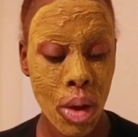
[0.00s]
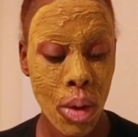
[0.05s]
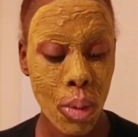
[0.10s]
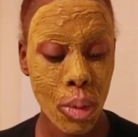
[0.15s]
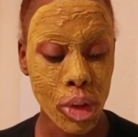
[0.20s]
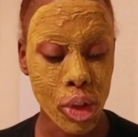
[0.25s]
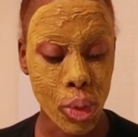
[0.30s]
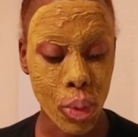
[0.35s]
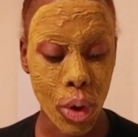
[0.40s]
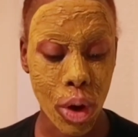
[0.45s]

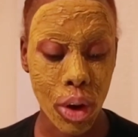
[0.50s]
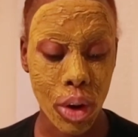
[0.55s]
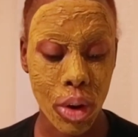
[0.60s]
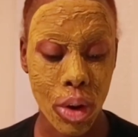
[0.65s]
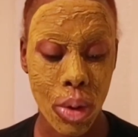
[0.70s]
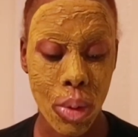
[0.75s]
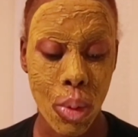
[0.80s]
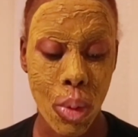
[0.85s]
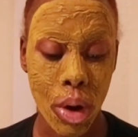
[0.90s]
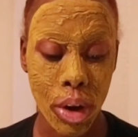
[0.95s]
which
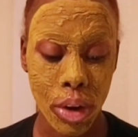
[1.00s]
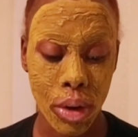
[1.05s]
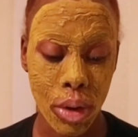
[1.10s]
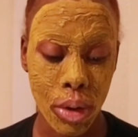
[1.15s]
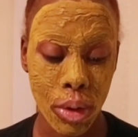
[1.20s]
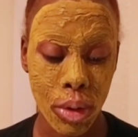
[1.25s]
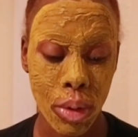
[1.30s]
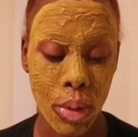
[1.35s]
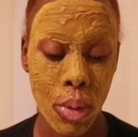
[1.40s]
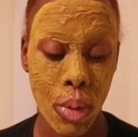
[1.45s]
work
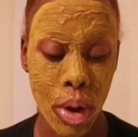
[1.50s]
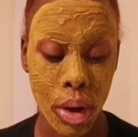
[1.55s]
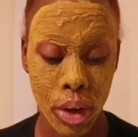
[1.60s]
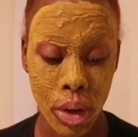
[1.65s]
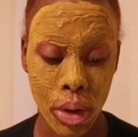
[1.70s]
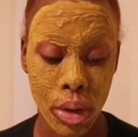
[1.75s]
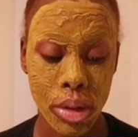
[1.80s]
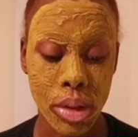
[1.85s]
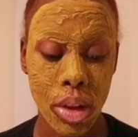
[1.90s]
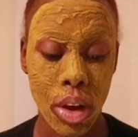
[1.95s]

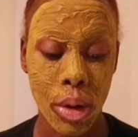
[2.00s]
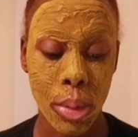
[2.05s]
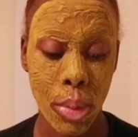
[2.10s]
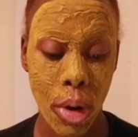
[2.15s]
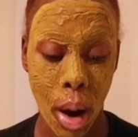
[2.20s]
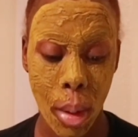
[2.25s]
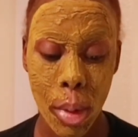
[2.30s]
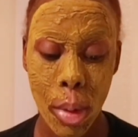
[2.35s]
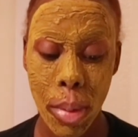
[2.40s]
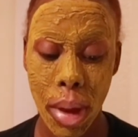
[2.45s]
wonders on
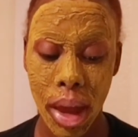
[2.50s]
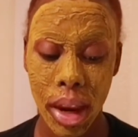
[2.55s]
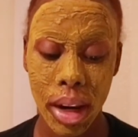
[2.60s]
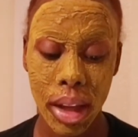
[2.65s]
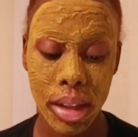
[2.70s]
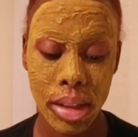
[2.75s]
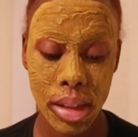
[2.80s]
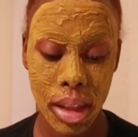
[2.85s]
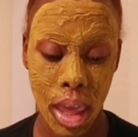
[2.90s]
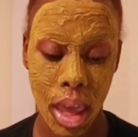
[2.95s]

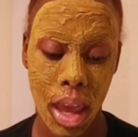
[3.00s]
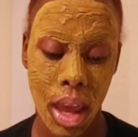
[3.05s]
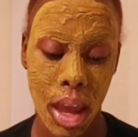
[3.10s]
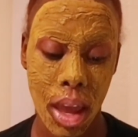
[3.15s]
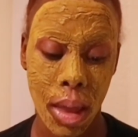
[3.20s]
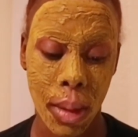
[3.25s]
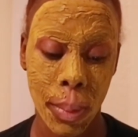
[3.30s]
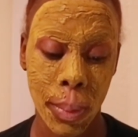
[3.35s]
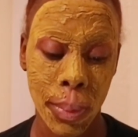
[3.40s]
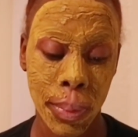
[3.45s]
problematic
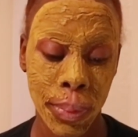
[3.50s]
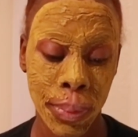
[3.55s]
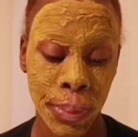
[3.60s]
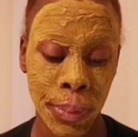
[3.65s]
skin.